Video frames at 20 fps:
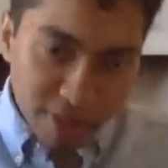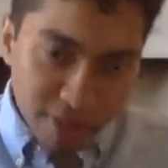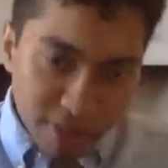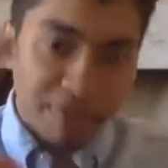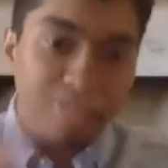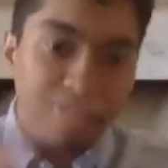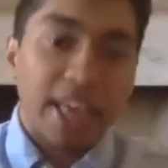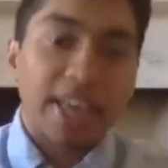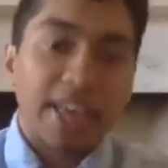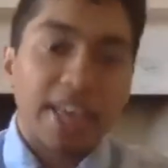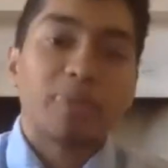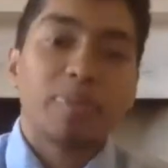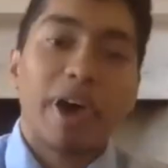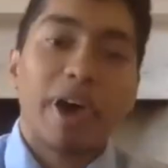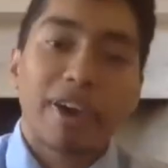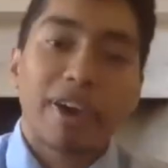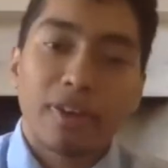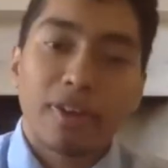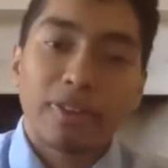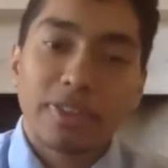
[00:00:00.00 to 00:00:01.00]
flesh
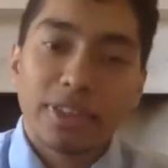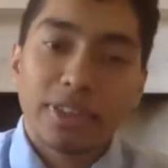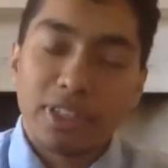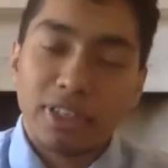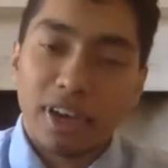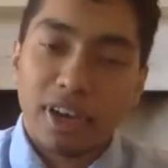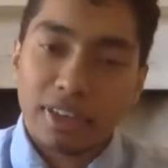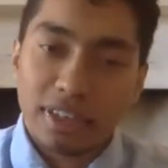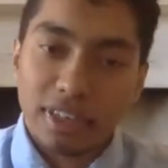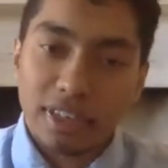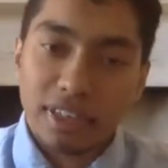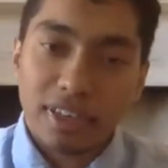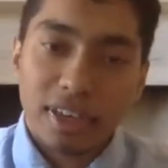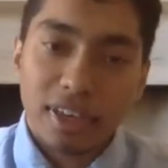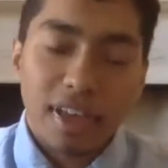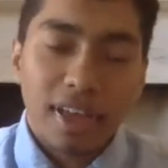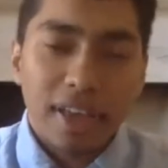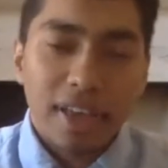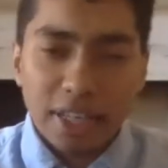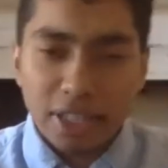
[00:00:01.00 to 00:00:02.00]
back onto this donkey
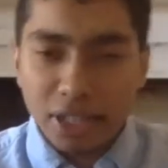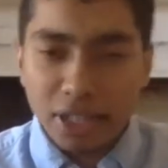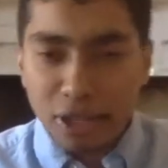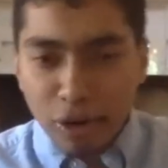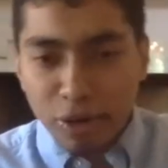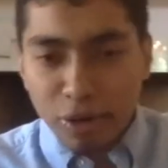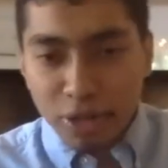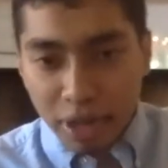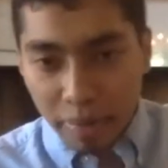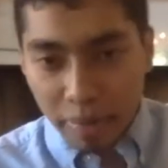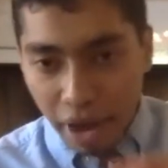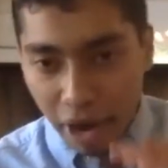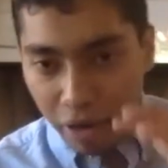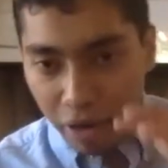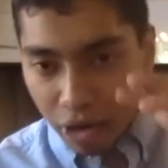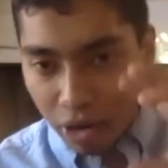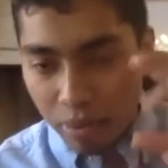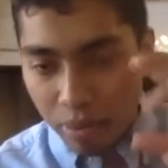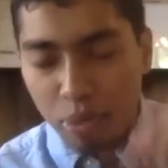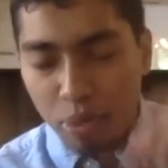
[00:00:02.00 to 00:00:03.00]
and shows him how he
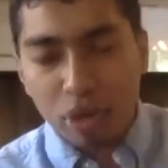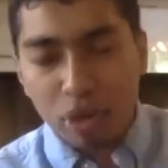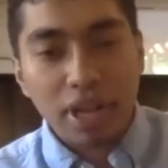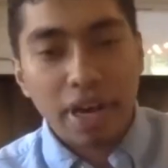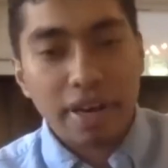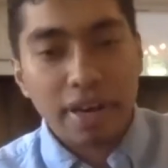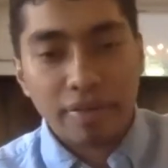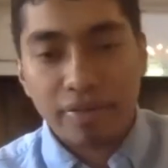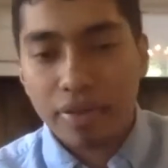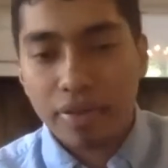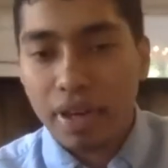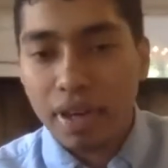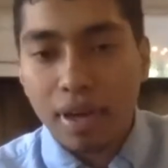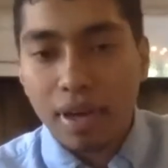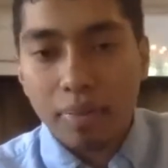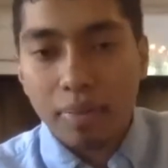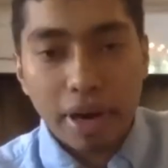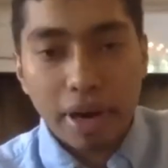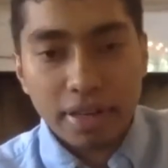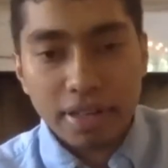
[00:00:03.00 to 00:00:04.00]
can put life
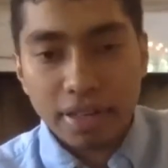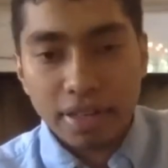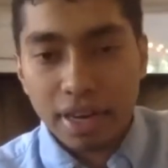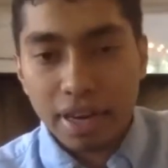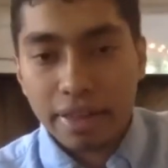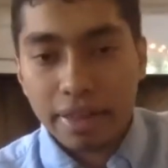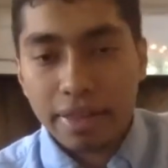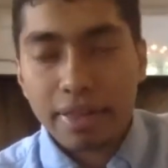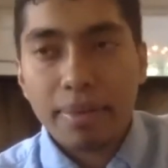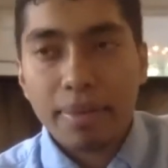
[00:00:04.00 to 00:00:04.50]
back to death.